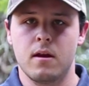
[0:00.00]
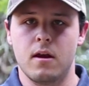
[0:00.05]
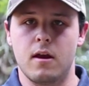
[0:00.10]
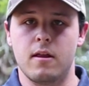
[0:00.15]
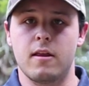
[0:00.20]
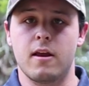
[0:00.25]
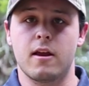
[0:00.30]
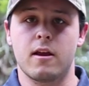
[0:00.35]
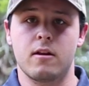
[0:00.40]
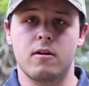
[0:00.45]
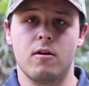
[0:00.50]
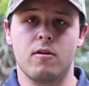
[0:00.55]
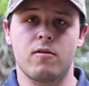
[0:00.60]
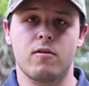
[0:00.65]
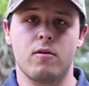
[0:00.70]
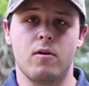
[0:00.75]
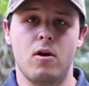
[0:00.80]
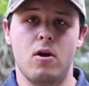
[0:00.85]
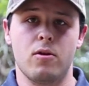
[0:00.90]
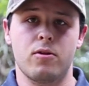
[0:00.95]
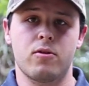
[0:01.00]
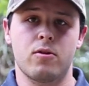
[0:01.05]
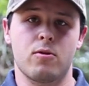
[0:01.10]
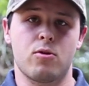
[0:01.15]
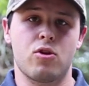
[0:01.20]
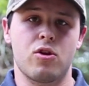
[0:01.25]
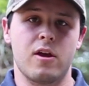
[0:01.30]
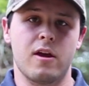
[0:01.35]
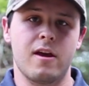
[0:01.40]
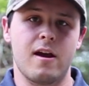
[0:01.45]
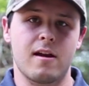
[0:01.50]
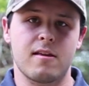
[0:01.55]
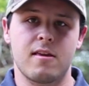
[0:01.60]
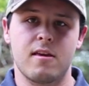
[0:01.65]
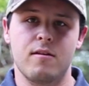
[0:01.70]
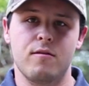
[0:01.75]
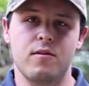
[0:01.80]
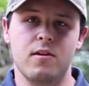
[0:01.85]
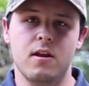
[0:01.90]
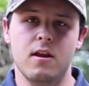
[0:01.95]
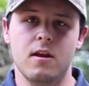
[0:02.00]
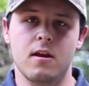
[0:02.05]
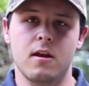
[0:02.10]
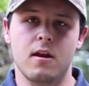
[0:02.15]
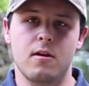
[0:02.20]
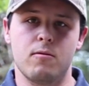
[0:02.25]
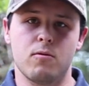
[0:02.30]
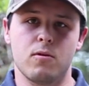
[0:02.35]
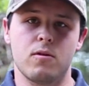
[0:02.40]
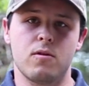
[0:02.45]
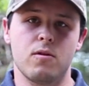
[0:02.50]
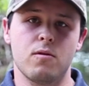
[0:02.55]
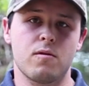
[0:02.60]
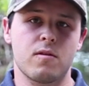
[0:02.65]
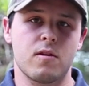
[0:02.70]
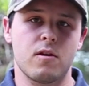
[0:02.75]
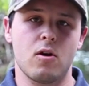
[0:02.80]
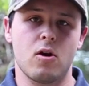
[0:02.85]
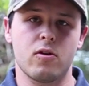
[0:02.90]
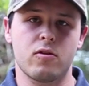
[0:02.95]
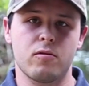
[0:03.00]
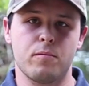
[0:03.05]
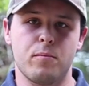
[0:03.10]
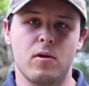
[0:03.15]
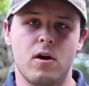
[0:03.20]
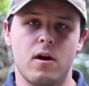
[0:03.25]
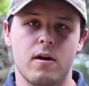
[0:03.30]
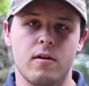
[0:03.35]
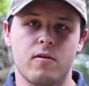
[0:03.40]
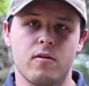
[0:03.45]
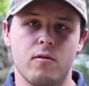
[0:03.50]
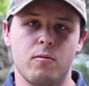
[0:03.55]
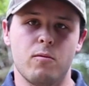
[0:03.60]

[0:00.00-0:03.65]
And they can also alter chick activity and reduce the arthropods,